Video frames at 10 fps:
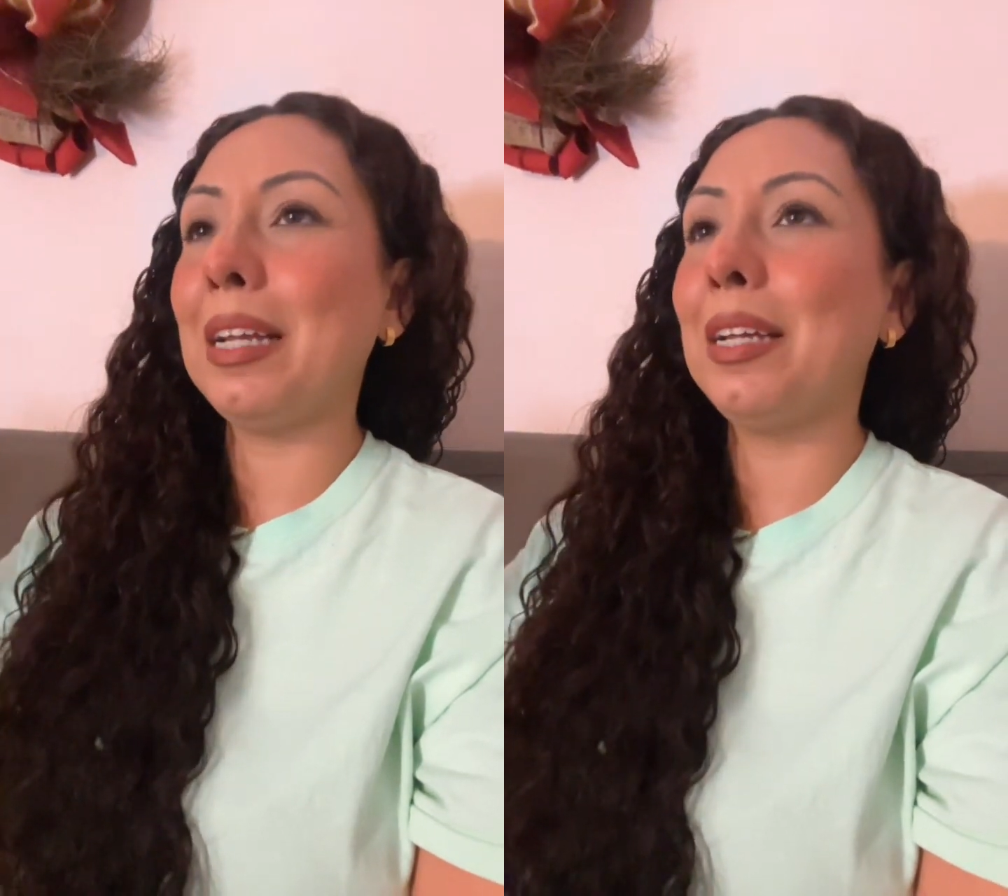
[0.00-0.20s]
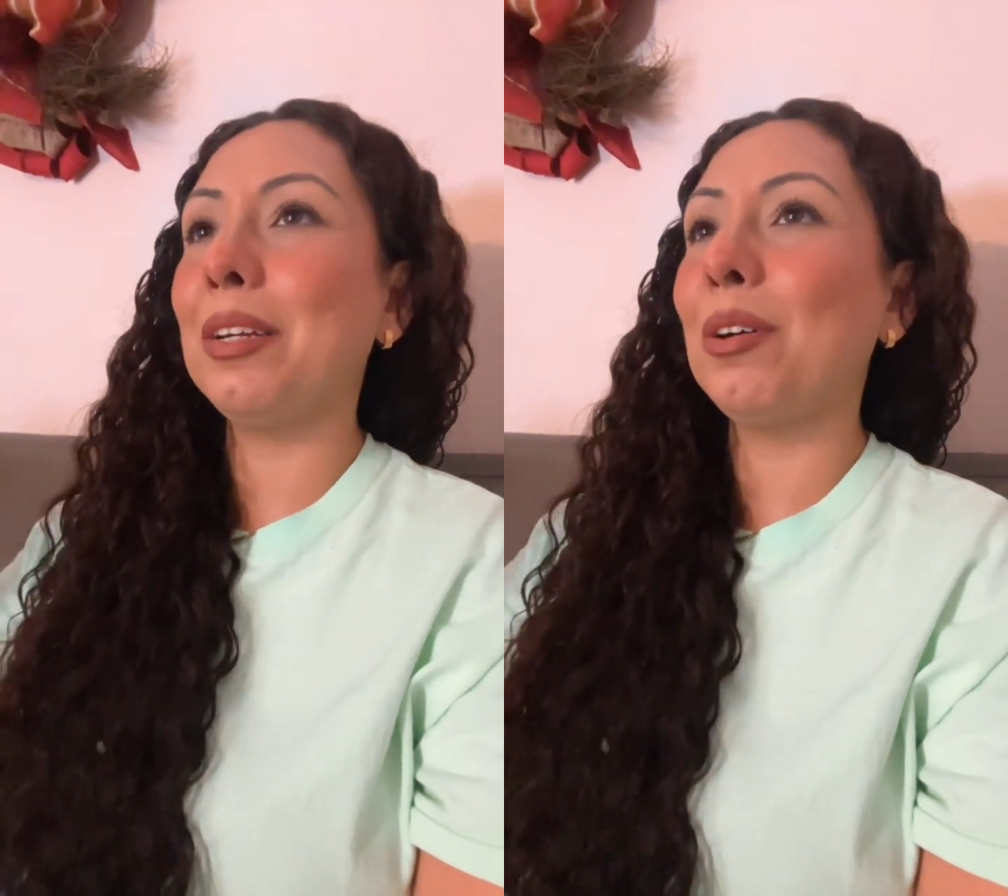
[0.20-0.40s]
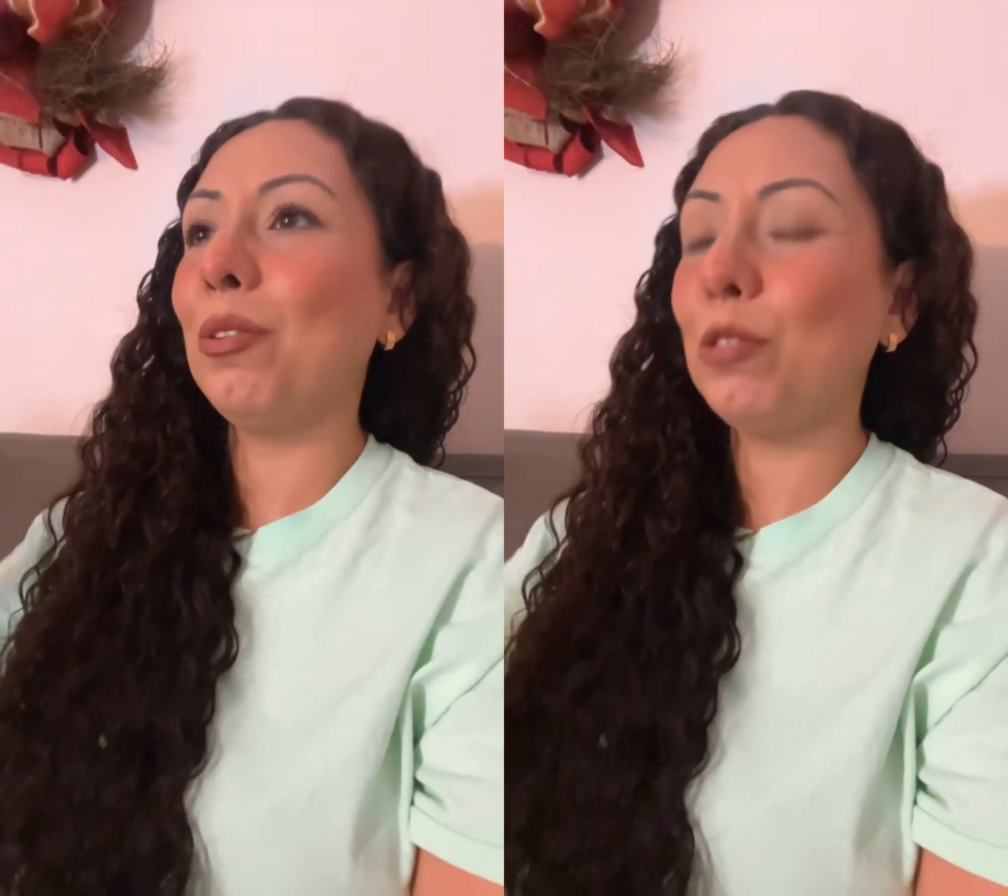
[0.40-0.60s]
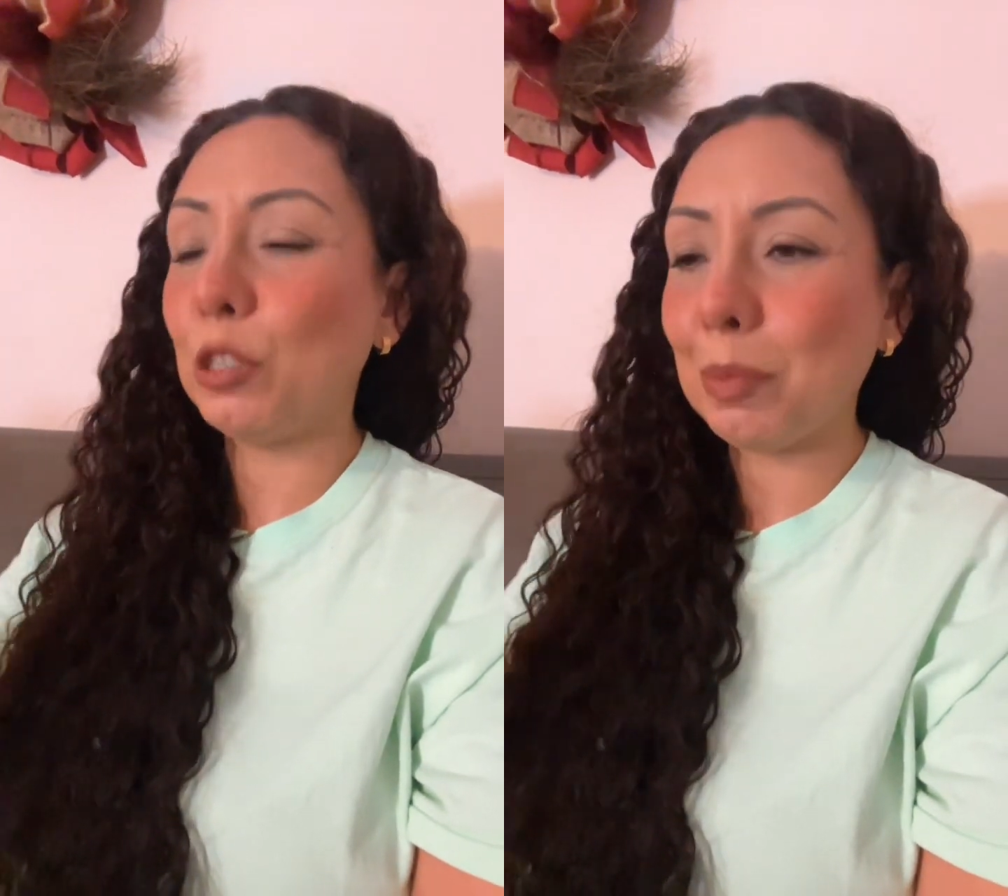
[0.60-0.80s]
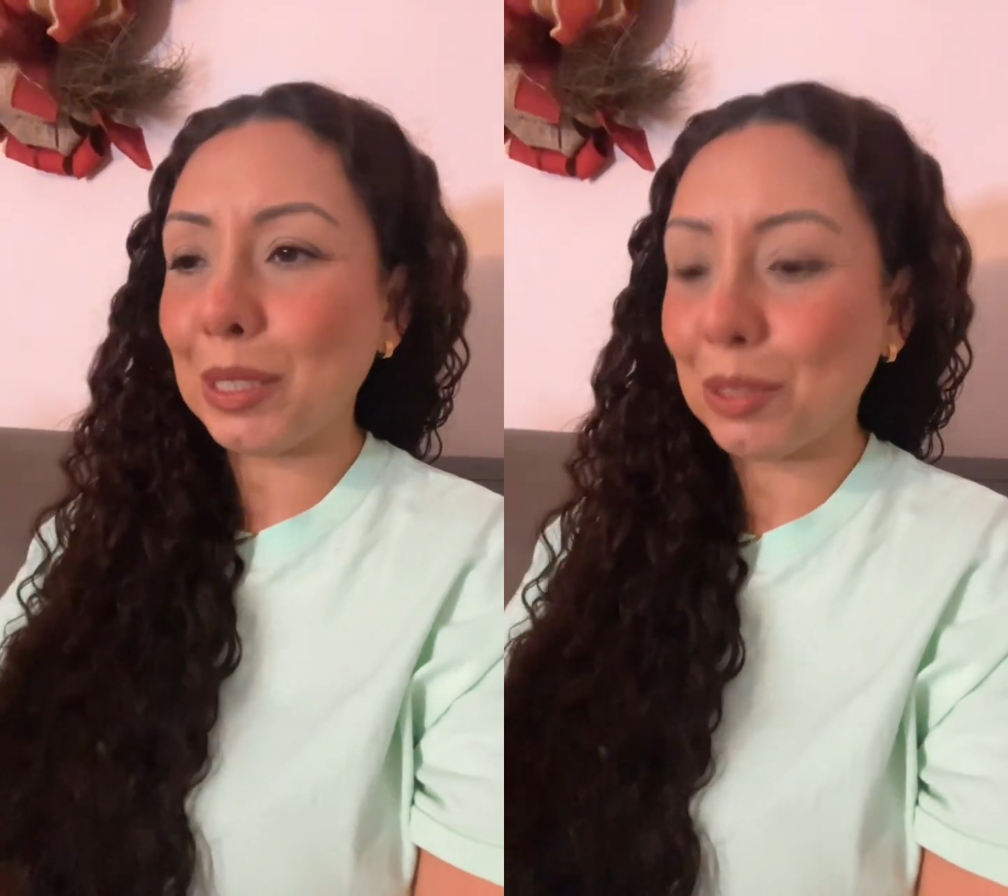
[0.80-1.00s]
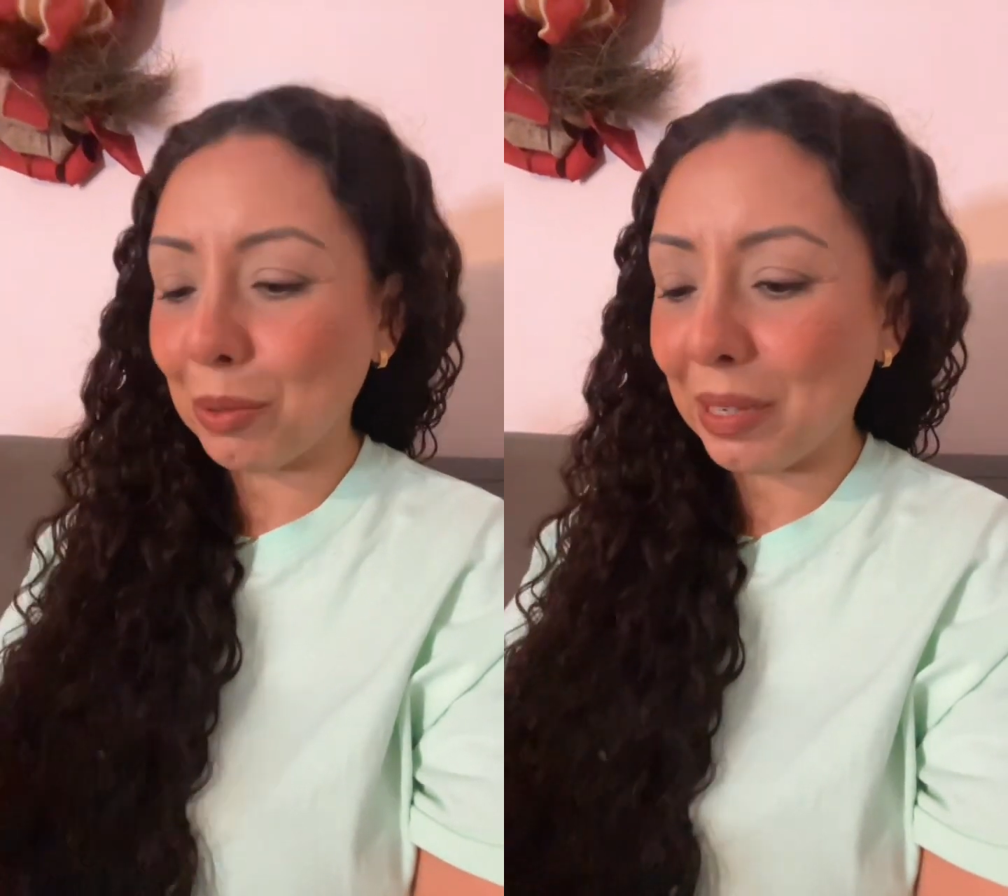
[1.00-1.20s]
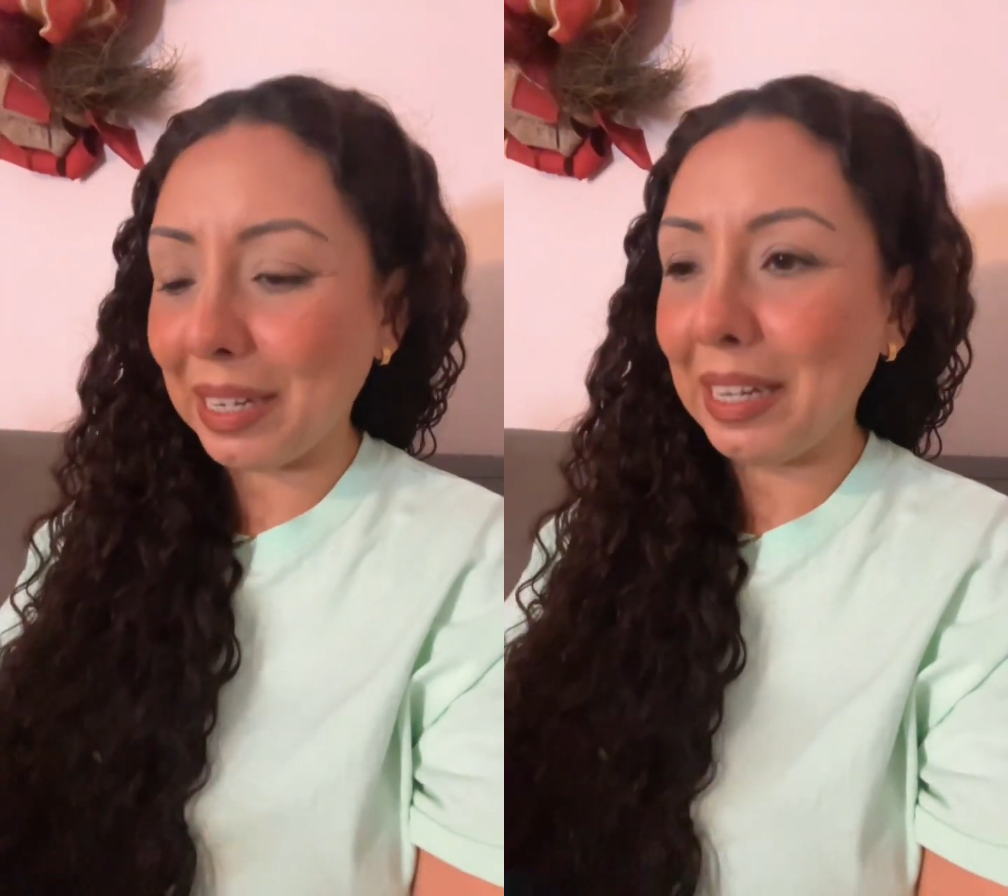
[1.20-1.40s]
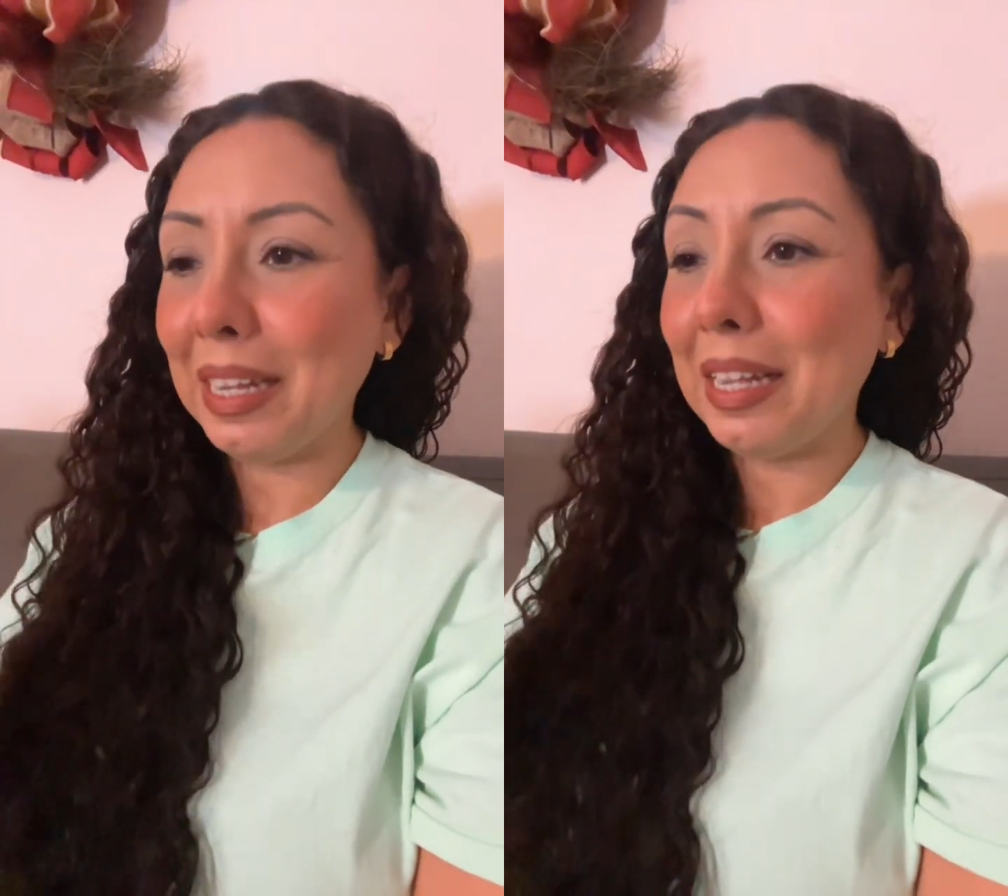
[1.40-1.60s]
in your own special way.